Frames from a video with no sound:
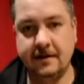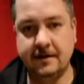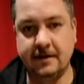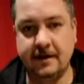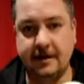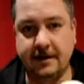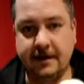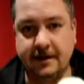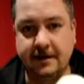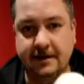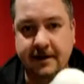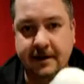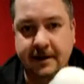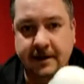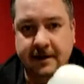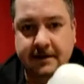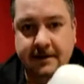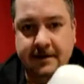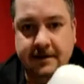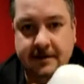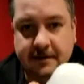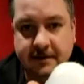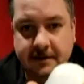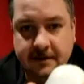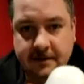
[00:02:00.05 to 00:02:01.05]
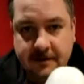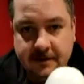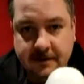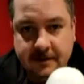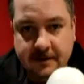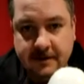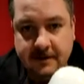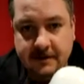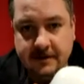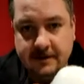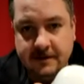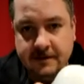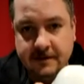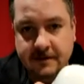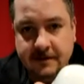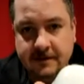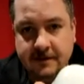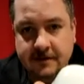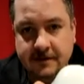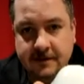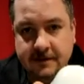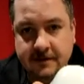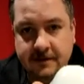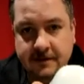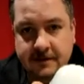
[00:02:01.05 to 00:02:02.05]
that it takes
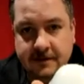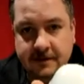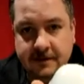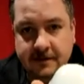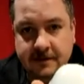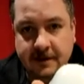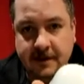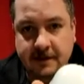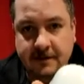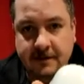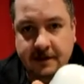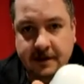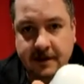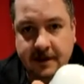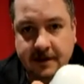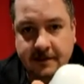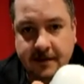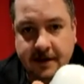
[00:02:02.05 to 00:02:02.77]
AA